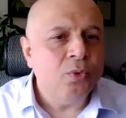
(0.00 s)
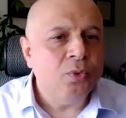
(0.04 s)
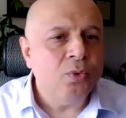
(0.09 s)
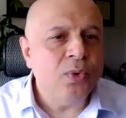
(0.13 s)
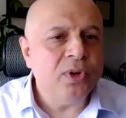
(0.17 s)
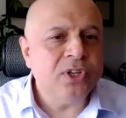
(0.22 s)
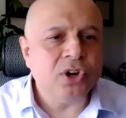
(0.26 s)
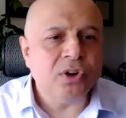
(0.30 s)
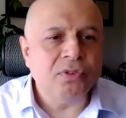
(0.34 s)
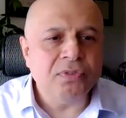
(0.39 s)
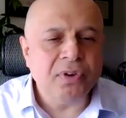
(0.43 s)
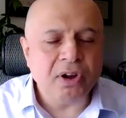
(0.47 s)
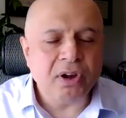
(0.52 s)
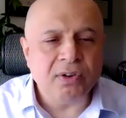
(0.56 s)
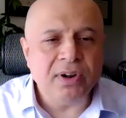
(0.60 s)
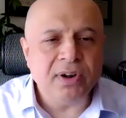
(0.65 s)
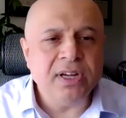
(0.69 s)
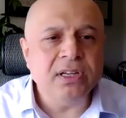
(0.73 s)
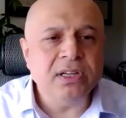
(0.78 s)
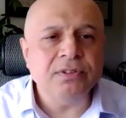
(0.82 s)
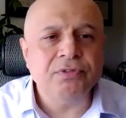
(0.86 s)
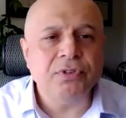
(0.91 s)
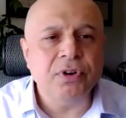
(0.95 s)
which are
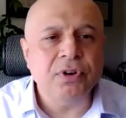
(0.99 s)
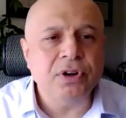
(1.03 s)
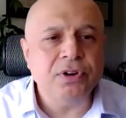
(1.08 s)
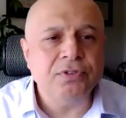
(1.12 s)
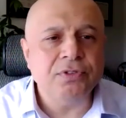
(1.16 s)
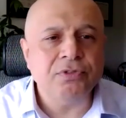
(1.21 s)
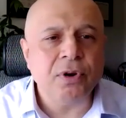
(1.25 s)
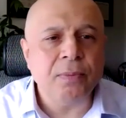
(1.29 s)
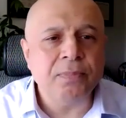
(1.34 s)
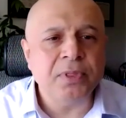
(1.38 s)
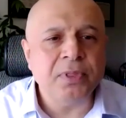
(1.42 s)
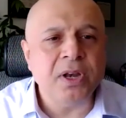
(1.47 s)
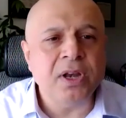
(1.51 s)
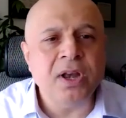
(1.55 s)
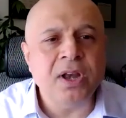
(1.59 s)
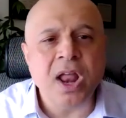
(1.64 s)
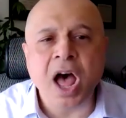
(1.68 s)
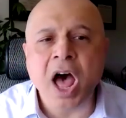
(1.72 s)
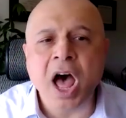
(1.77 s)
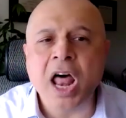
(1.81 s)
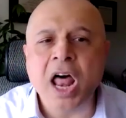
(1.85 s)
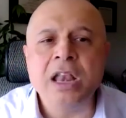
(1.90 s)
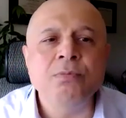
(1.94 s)
very different from the
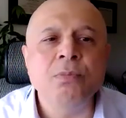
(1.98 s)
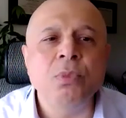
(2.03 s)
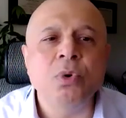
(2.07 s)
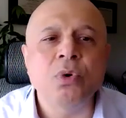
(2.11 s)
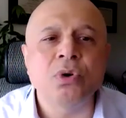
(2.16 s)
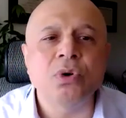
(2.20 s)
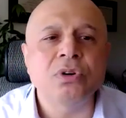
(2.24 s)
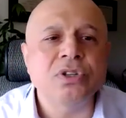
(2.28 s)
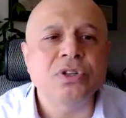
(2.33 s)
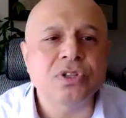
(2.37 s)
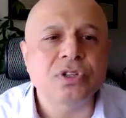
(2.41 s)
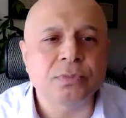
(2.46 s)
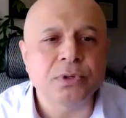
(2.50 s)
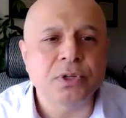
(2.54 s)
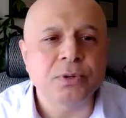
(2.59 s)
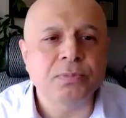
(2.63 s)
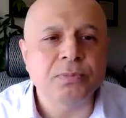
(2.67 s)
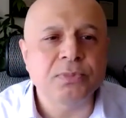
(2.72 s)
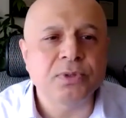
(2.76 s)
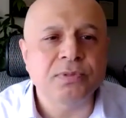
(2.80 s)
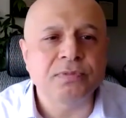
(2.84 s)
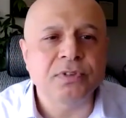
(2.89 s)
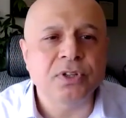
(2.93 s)
non-motor
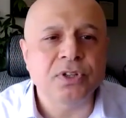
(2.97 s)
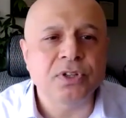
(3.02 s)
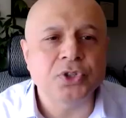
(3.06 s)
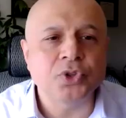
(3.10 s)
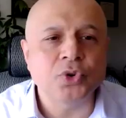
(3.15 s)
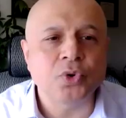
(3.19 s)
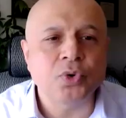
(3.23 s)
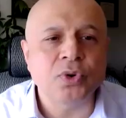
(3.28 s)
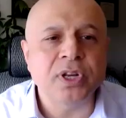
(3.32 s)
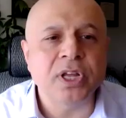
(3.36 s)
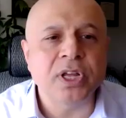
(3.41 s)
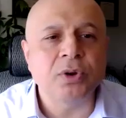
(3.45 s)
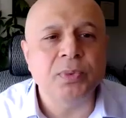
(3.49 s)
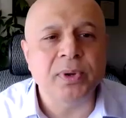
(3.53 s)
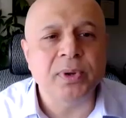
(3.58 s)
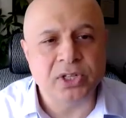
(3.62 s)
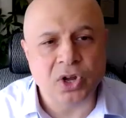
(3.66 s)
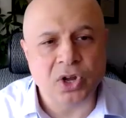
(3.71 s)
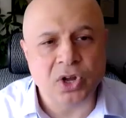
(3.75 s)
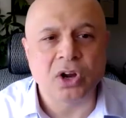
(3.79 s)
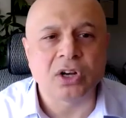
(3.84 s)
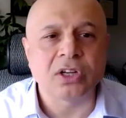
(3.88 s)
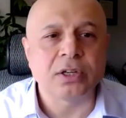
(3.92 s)
symptoms of dystonia
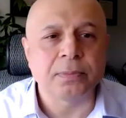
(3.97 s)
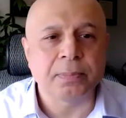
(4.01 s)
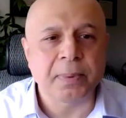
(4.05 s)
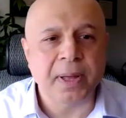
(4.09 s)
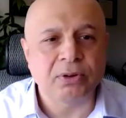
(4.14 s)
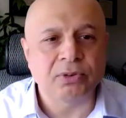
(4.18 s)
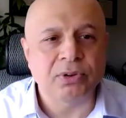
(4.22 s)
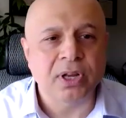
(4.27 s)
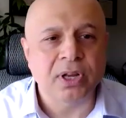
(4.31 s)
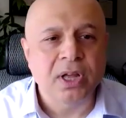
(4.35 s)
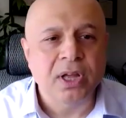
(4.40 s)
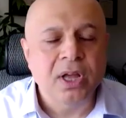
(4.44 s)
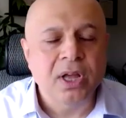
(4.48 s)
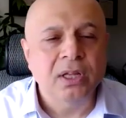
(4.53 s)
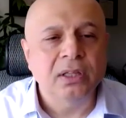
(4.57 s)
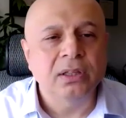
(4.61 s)
we talked about.